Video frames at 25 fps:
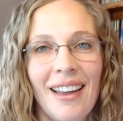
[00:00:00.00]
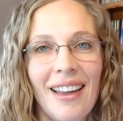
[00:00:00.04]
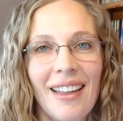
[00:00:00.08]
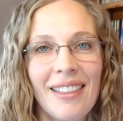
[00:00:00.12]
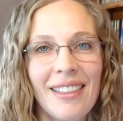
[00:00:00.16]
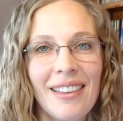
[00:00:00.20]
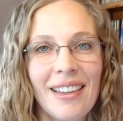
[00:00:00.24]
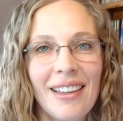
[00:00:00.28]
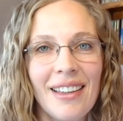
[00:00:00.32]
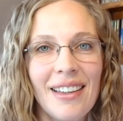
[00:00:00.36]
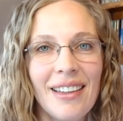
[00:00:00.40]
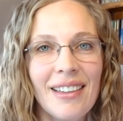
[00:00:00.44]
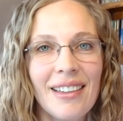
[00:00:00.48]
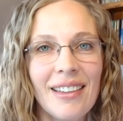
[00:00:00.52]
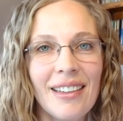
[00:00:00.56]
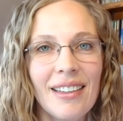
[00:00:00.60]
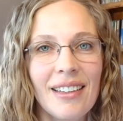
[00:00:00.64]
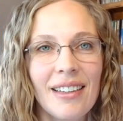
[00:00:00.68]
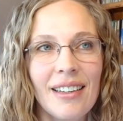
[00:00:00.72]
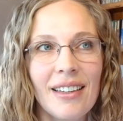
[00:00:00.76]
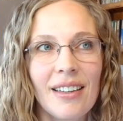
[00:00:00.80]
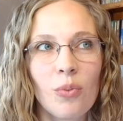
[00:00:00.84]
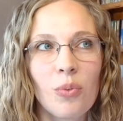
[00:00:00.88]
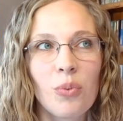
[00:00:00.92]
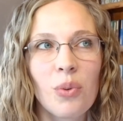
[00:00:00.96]
And then
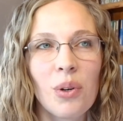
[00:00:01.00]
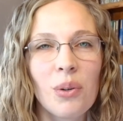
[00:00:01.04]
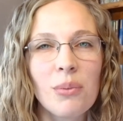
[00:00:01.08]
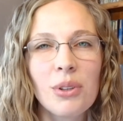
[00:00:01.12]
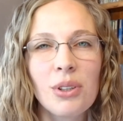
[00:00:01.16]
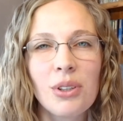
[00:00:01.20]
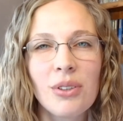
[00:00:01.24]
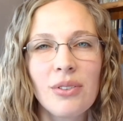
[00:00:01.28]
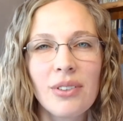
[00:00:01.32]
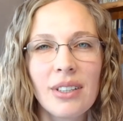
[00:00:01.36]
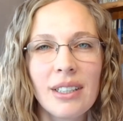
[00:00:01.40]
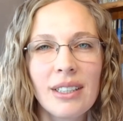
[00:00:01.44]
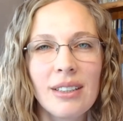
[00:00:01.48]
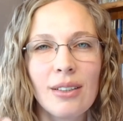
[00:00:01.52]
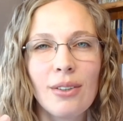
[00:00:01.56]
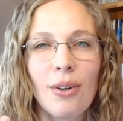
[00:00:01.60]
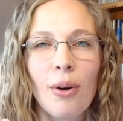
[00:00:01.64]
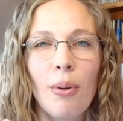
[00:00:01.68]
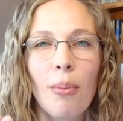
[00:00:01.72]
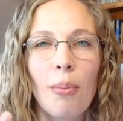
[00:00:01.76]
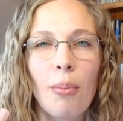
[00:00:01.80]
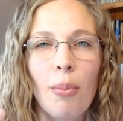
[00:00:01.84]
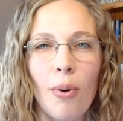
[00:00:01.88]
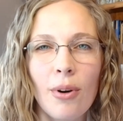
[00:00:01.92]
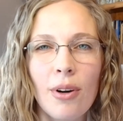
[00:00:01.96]
what would you like to
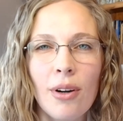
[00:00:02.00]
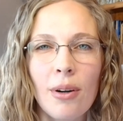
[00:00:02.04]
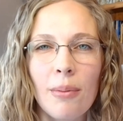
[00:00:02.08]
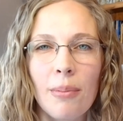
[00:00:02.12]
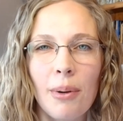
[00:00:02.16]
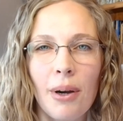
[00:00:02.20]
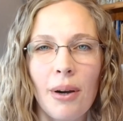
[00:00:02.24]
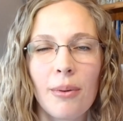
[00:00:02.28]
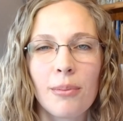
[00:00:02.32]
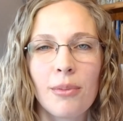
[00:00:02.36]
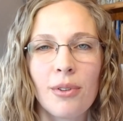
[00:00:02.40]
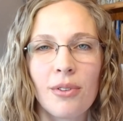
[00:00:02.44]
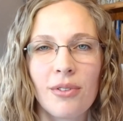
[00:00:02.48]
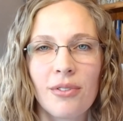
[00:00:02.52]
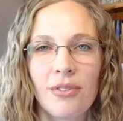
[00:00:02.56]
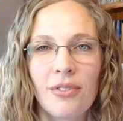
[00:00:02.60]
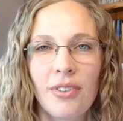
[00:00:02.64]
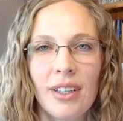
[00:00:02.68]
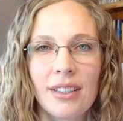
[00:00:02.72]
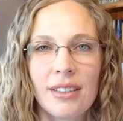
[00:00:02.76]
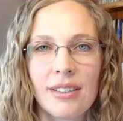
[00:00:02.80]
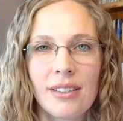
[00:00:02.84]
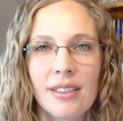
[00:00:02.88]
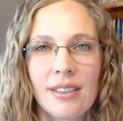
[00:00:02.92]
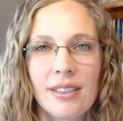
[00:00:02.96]
know more about moon
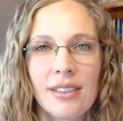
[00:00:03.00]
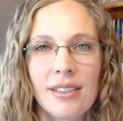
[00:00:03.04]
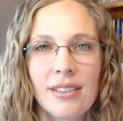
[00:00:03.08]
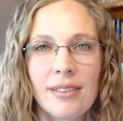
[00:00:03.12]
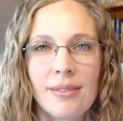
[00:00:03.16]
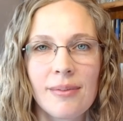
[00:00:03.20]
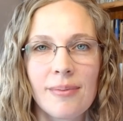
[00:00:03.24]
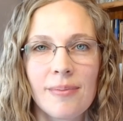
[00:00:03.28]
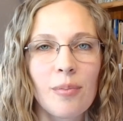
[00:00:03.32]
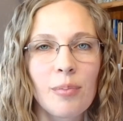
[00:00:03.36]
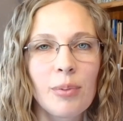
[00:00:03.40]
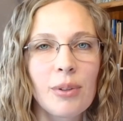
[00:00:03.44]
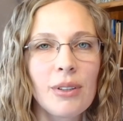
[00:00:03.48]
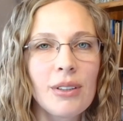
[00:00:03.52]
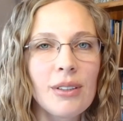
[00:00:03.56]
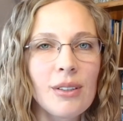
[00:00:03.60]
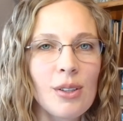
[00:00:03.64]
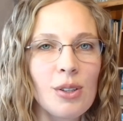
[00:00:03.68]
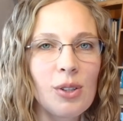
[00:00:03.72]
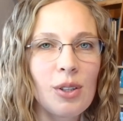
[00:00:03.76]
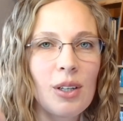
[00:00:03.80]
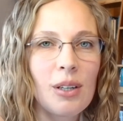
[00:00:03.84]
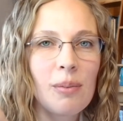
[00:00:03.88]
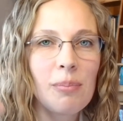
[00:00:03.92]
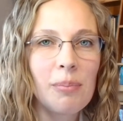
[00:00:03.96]
face? Please
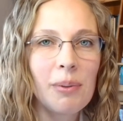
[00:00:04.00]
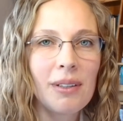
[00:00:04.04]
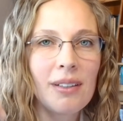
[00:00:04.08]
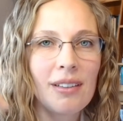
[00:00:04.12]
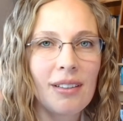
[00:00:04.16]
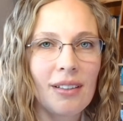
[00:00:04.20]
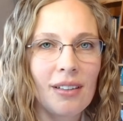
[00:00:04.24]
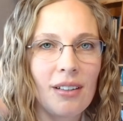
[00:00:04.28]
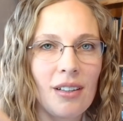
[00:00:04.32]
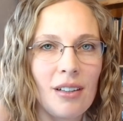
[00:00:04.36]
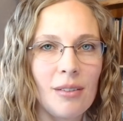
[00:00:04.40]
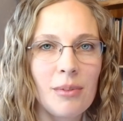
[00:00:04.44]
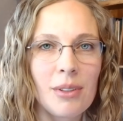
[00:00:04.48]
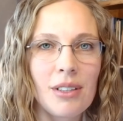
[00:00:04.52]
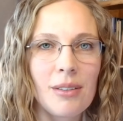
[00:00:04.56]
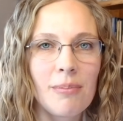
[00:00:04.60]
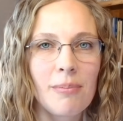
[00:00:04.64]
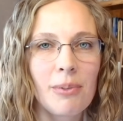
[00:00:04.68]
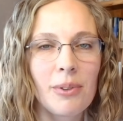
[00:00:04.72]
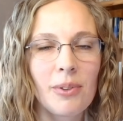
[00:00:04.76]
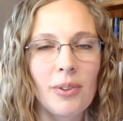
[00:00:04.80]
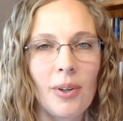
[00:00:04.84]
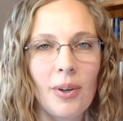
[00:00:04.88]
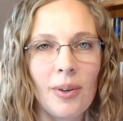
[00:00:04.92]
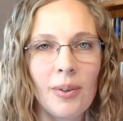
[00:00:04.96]
drop it in the comments
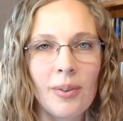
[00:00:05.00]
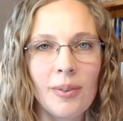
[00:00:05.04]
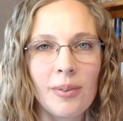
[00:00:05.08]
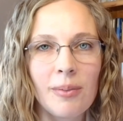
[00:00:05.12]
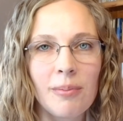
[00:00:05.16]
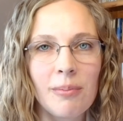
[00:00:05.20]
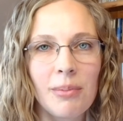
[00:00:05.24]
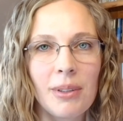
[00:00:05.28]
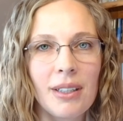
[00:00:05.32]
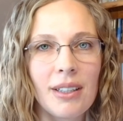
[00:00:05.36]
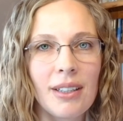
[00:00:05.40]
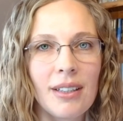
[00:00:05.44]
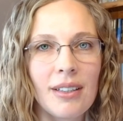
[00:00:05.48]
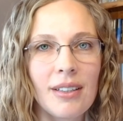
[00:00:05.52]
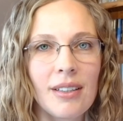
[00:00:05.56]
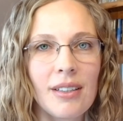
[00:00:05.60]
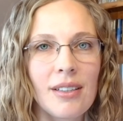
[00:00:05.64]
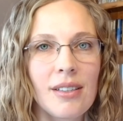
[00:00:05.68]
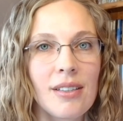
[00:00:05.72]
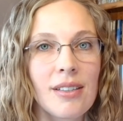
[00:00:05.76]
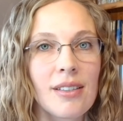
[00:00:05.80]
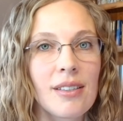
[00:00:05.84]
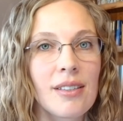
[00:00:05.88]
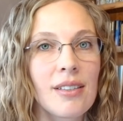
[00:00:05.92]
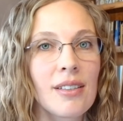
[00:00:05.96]
below
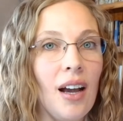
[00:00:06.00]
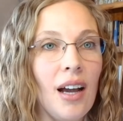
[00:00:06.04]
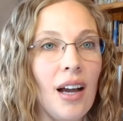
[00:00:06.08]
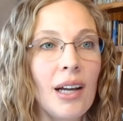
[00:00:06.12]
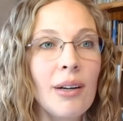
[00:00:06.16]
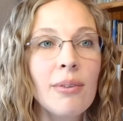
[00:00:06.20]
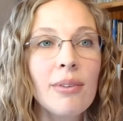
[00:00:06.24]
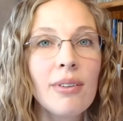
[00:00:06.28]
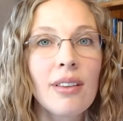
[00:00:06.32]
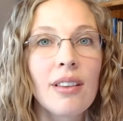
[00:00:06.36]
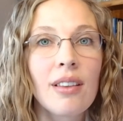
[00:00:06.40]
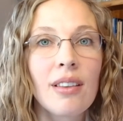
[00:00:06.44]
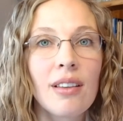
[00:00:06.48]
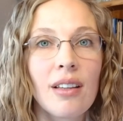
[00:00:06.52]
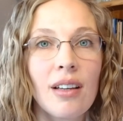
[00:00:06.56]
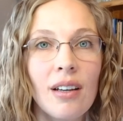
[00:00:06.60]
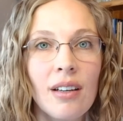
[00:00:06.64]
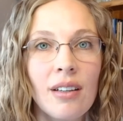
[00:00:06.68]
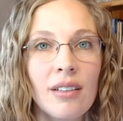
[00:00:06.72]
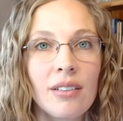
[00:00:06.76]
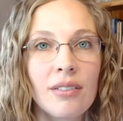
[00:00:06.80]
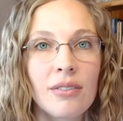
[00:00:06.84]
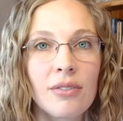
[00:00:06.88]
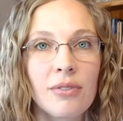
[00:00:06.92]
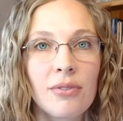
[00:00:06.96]
because I would
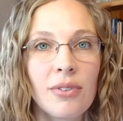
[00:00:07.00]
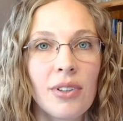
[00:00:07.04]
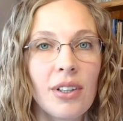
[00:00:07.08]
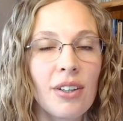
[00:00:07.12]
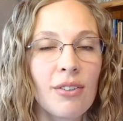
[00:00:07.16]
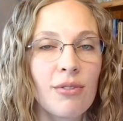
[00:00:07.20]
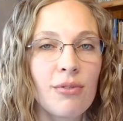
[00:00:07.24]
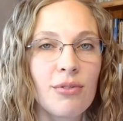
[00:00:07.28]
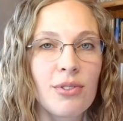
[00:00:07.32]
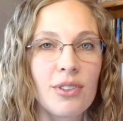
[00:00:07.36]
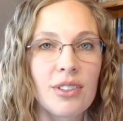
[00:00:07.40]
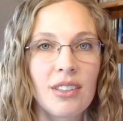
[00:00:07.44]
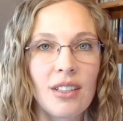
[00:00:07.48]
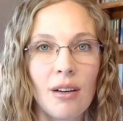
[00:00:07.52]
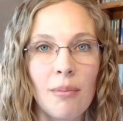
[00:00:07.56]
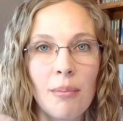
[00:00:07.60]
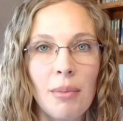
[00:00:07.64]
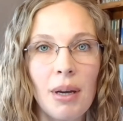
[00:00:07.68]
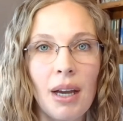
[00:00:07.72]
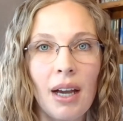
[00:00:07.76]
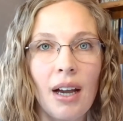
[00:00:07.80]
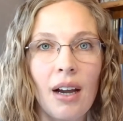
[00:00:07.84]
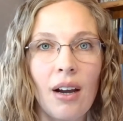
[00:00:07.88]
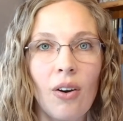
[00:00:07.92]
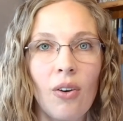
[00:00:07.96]
love if
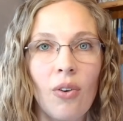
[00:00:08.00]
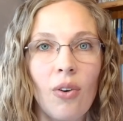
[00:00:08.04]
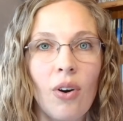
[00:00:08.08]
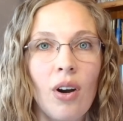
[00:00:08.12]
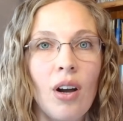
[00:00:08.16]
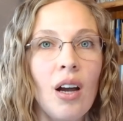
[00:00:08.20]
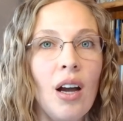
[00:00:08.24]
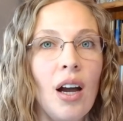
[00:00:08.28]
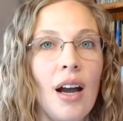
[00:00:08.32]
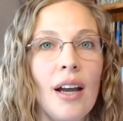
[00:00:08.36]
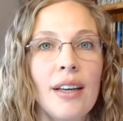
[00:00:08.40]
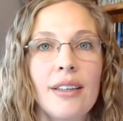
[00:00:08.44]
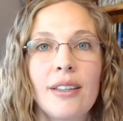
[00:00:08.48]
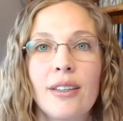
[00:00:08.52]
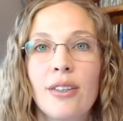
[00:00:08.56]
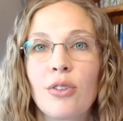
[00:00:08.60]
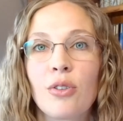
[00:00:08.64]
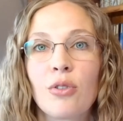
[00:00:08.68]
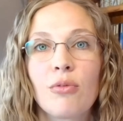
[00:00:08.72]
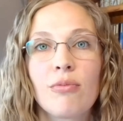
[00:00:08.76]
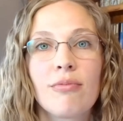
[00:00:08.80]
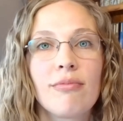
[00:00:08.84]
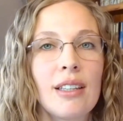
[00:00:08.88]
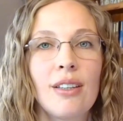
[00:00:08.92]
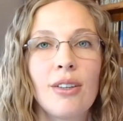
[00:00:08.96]
somehow I could,
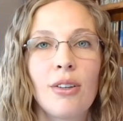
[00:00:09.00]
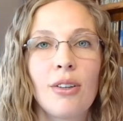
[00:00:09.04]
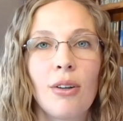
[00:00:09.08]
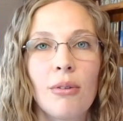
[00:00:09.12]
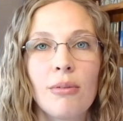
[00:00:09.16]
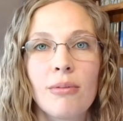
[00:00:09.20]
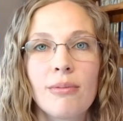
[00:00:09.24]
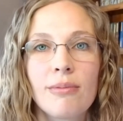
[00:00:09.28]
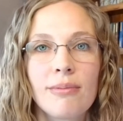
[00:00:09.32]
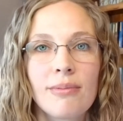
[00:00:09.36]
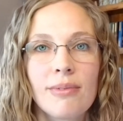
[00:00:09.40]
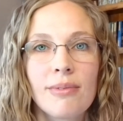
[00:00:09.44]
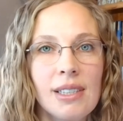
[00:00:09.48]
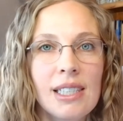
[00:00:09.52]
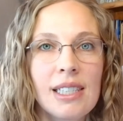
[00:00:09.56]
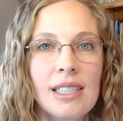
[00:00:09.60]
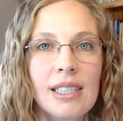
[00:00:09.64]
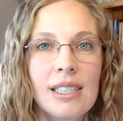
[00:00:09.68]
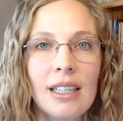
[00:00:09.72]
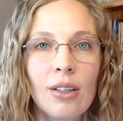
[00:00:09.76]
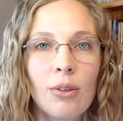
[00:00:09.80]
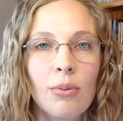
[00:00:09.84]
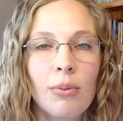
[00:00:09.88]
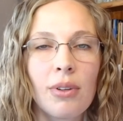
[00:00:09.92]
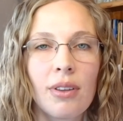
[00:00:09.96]
you know,
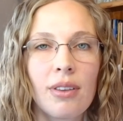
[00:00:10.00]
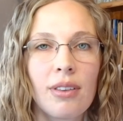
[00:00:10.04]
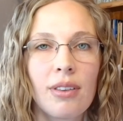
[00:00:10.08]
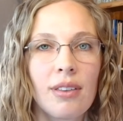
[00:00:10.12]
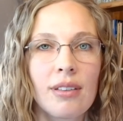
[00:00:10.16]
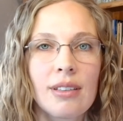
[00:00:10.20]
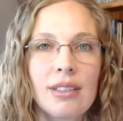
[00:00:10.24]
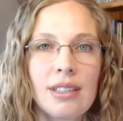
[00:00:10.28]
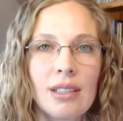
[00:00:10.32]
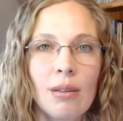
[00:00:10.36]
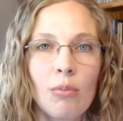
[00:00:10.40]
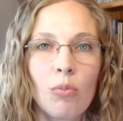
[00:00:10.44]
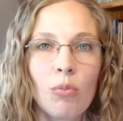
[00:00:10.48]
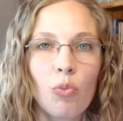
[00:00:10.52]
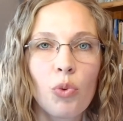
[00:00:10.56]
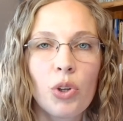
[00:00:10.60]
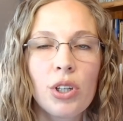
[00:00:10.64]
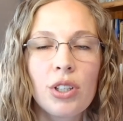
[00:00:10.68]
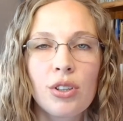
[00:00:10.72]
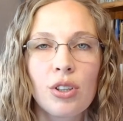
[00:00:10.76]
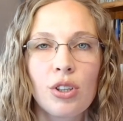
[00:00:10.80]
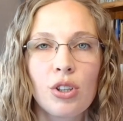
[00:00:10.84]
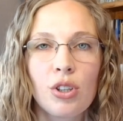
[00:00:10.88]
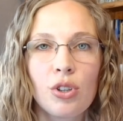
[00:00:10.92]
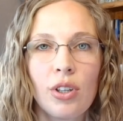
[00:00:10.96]
sync with some
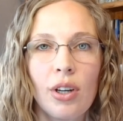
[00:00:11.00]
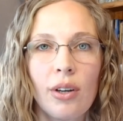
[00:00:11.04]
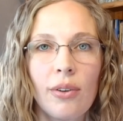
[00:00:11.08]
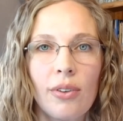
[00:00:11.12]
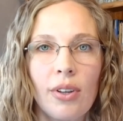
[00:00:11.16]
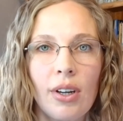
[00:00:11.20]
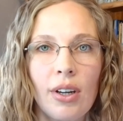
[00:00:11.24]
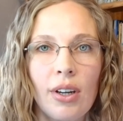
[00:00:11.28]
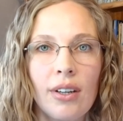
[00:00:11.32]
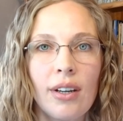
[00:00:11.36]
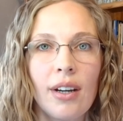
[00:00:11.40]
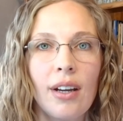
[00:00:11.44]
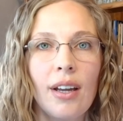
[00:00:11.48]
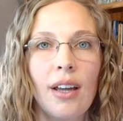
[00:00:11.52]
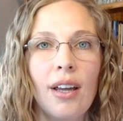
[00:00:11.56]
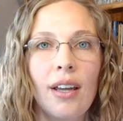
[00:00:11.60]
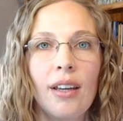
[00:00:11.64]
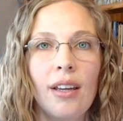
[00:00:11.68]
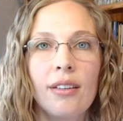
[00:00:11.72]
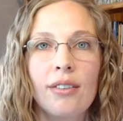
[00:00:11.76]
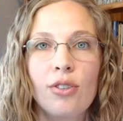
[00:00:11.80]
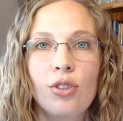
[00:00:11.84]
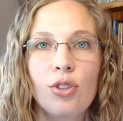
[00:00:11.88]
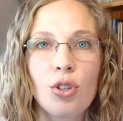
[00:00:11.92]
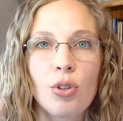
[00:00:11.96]
researcher out there
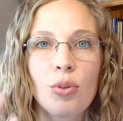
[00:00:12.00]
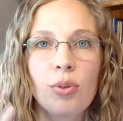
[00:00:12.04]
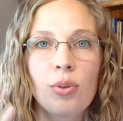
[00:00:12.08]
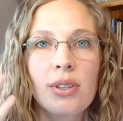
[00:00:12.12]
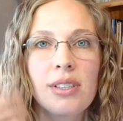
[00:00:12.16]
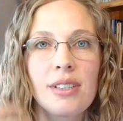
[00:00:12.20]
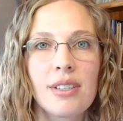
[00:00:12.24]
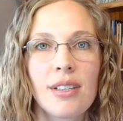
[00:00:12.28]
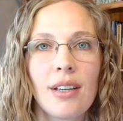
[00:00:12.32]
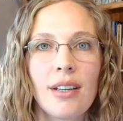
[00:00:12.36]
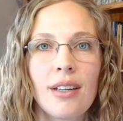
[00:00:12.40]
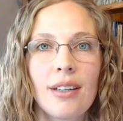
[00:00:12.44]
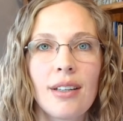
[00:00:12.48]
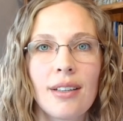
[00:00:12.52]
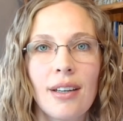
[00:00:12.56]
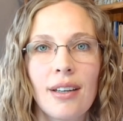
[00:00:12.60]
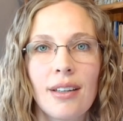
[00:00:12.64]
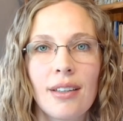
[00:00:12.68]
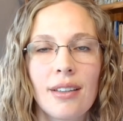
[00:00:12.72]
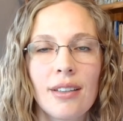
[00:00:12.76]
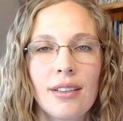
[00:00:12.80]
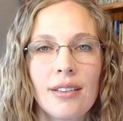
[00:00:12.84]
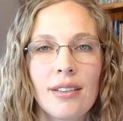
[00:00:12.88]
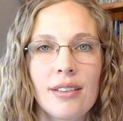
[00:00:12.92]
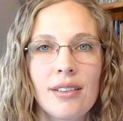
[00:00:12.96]
and do a study
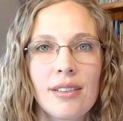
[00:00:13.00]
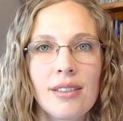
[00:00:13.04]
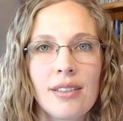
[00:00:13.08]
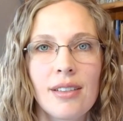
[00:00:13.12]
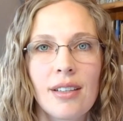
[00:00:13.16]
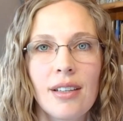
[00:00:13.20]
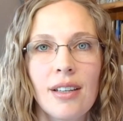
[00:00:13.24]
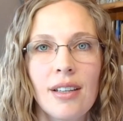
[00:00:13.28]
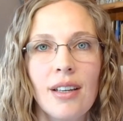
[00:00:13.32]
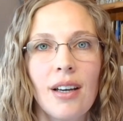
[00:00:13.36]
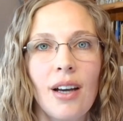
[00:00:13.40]
like this.